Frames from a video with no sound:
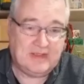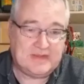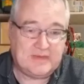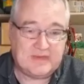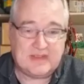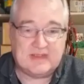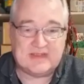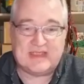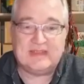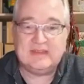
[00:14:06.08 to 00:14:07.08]
using a
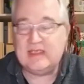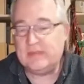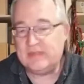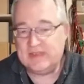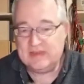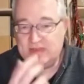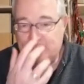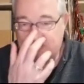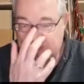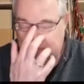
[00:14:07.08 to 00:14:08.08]
standard library,
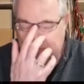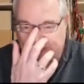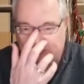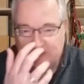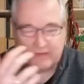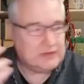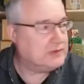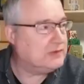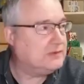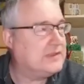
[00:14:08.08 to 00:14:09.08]

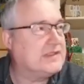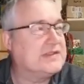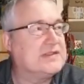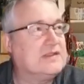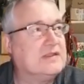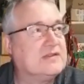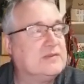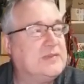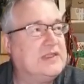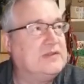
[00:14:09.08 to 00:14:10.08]
Lib6502, which is also
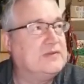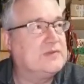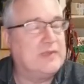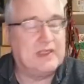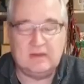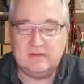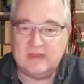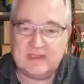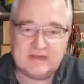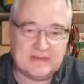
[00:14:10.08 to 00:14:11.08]
being used by
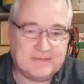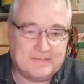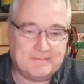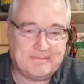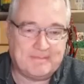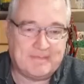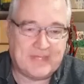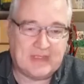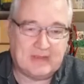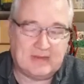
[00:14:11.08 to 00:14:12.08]
Linux
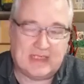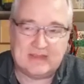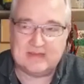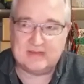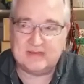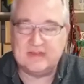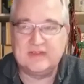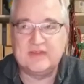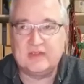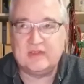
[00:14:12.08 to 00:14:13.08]
as a
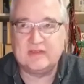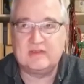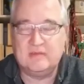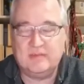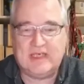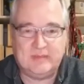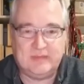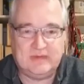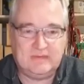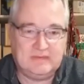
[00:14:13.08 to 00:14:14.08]
source
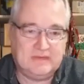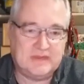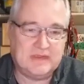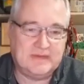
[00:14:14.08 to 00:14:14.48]
compatible version.